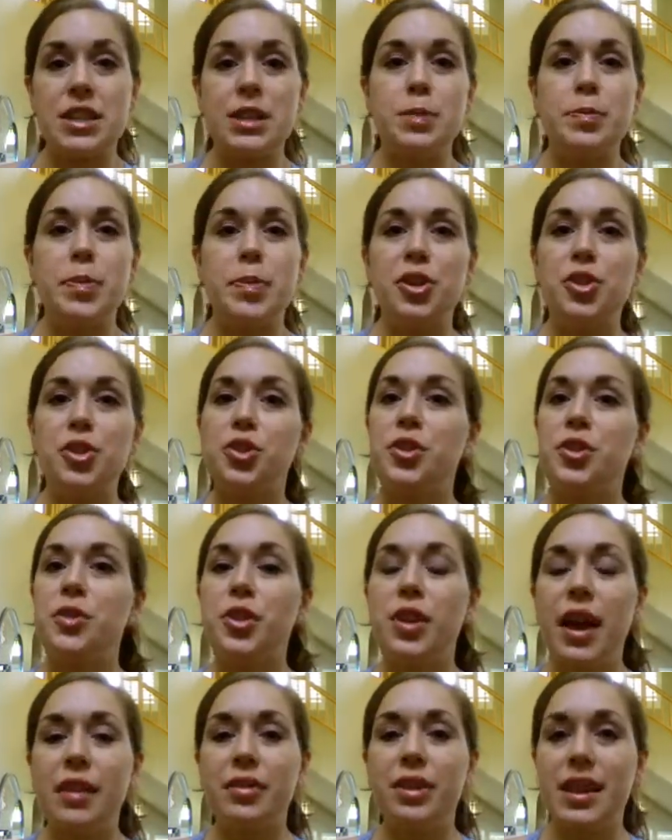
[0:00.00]
especially if you
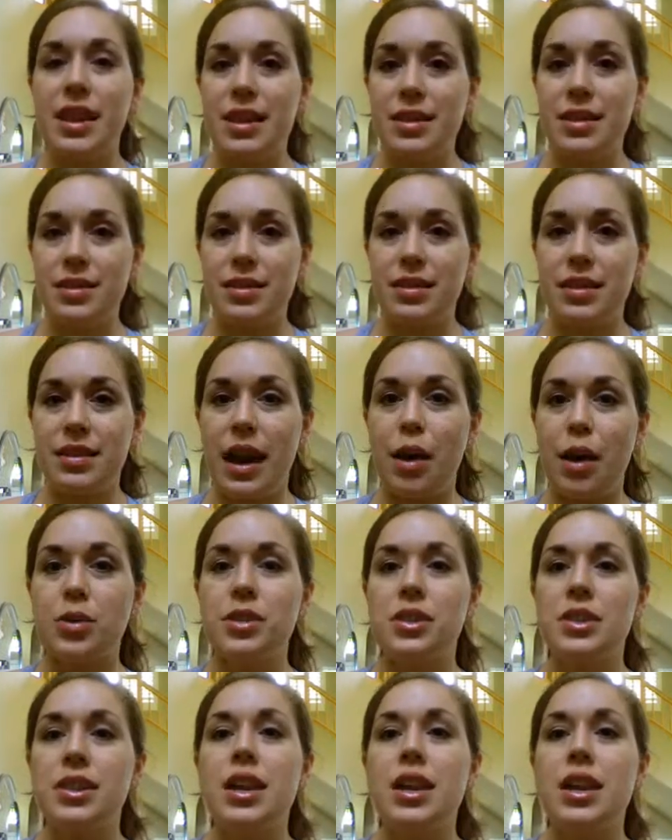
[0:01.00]
have kids in the house.